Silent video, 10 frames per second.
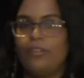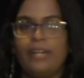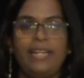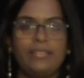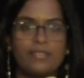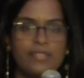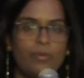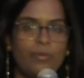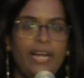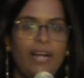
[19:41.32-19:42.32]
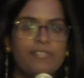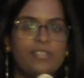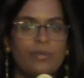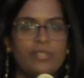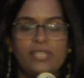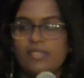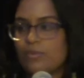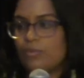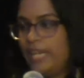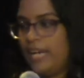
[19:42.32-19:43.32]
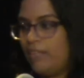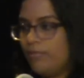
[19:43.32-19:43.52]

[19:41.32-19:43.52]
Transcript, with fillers: right. So we have sources, we have